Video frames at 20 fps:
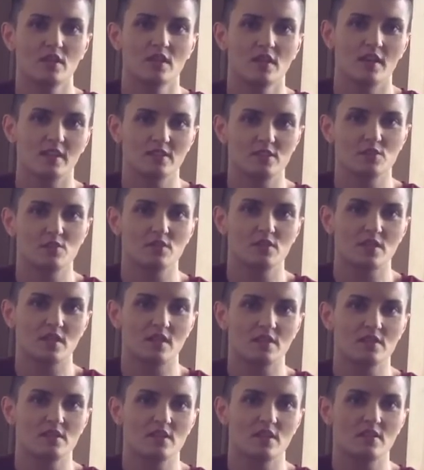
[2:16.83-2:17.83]
as soon as I
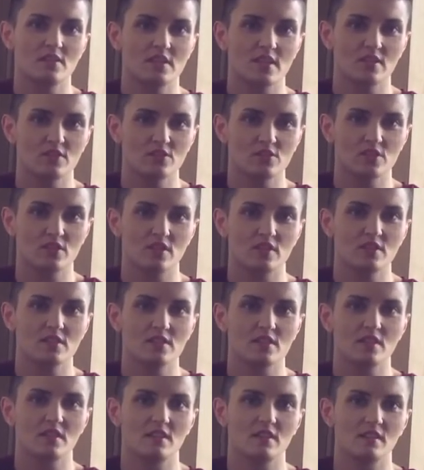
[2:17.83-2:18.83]
can start
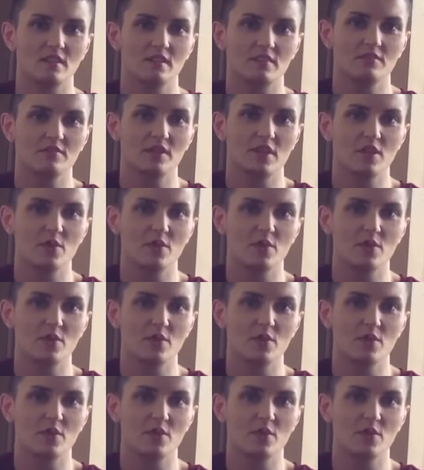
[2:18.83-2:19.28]
exercising and fill